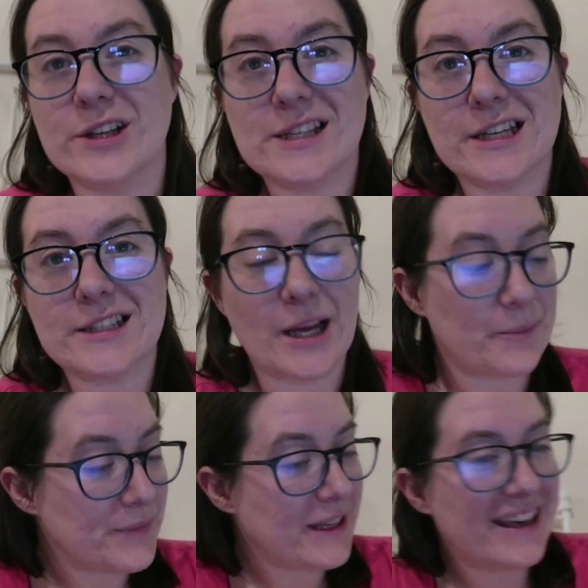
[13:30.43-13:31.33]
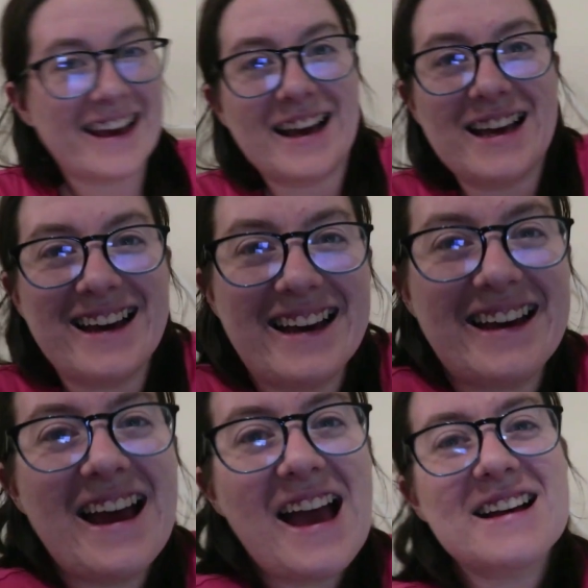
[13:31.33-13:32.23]
Close.
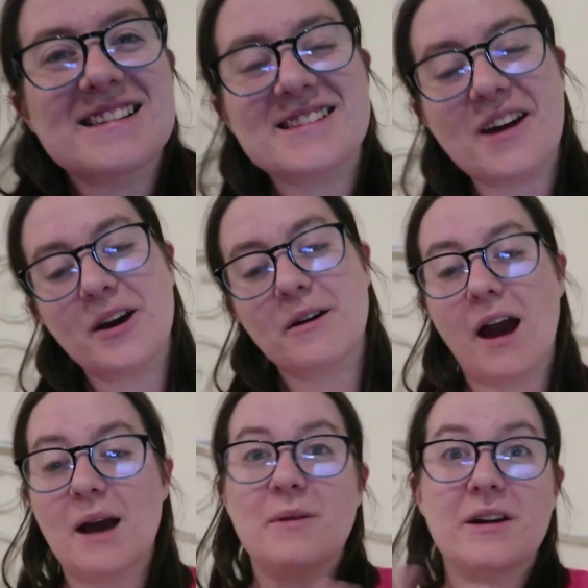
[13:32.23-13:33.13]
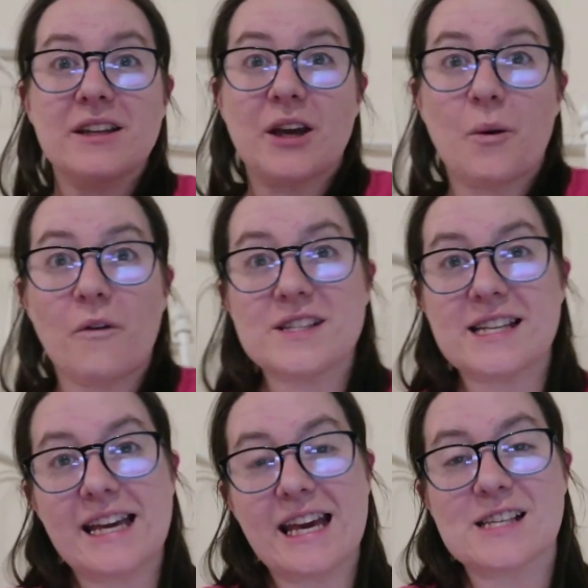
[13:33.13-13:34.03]
So, you know,
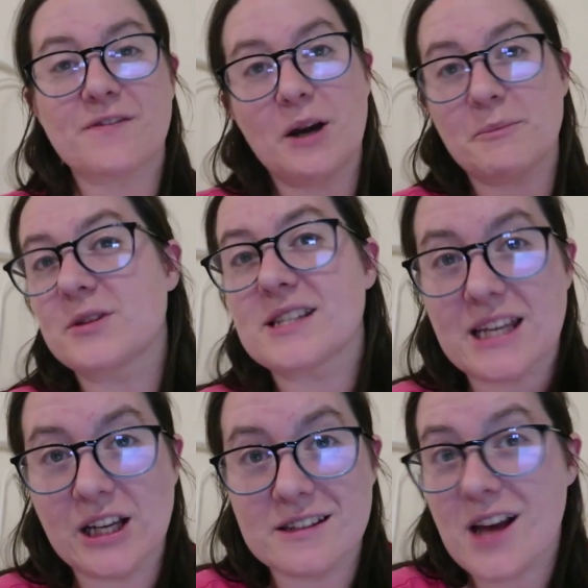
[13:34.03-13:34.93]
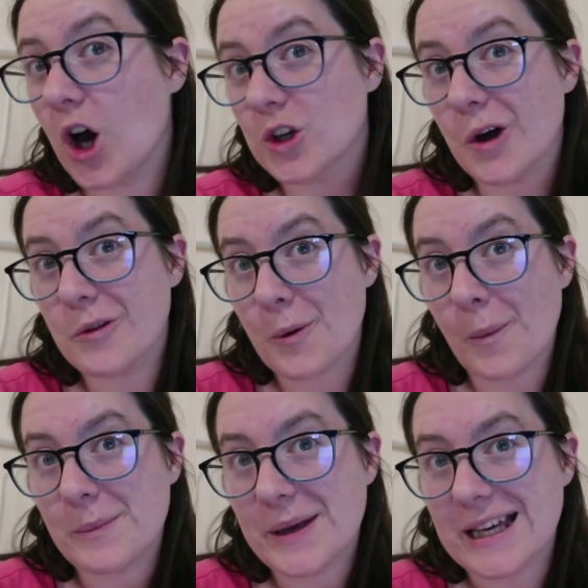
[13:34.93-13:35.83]
obviously his fine motor skills are not the
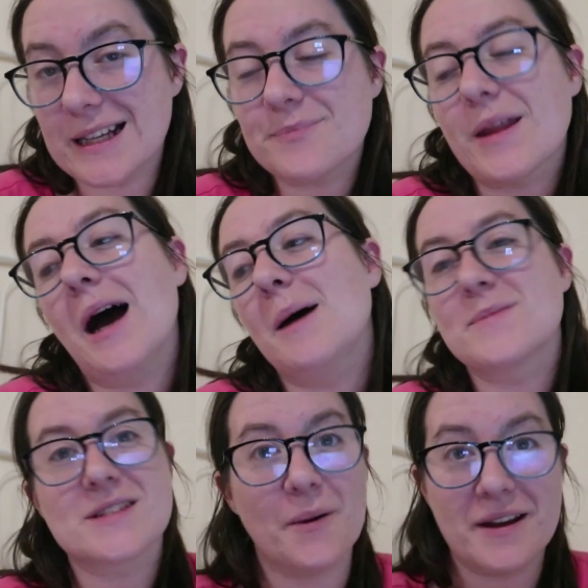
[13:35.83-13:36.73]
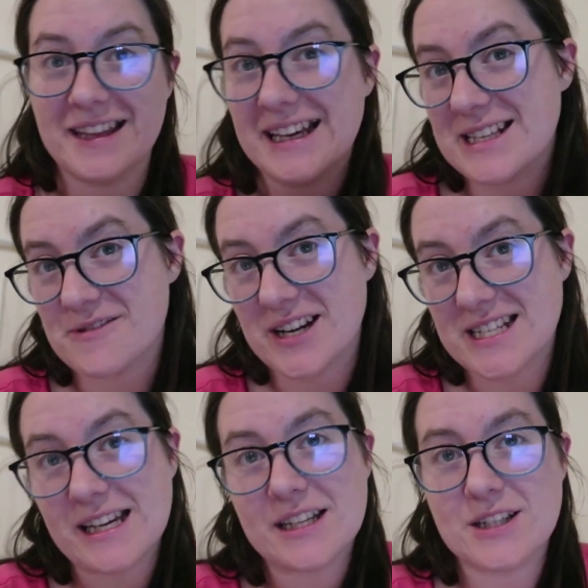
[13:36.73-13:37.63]
problem here. So I think he's
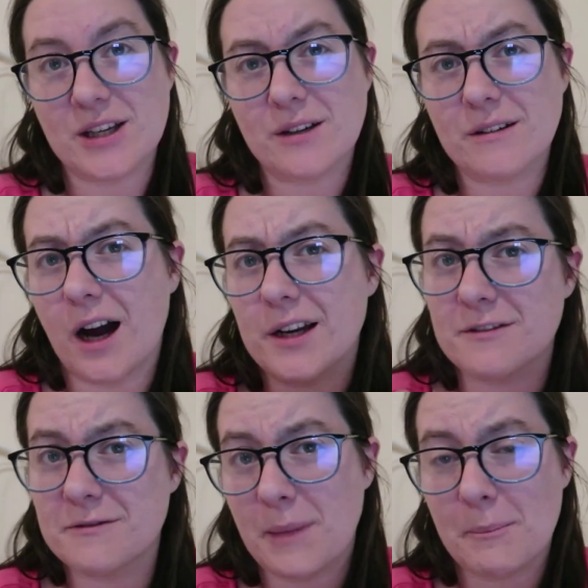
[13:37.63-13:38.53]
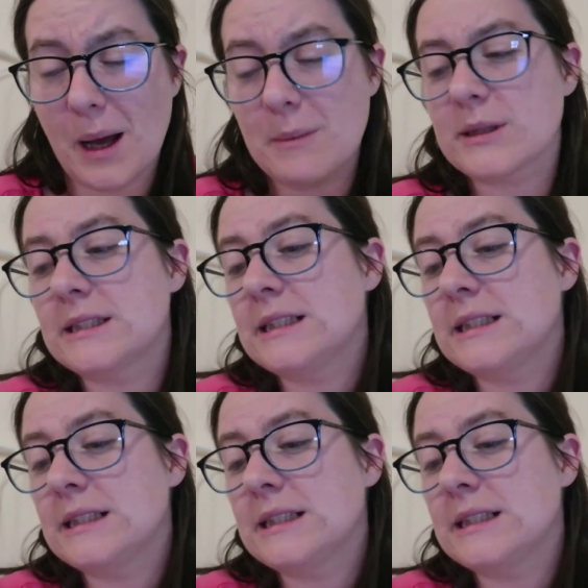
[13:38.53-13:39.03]
ready to kind of bump up.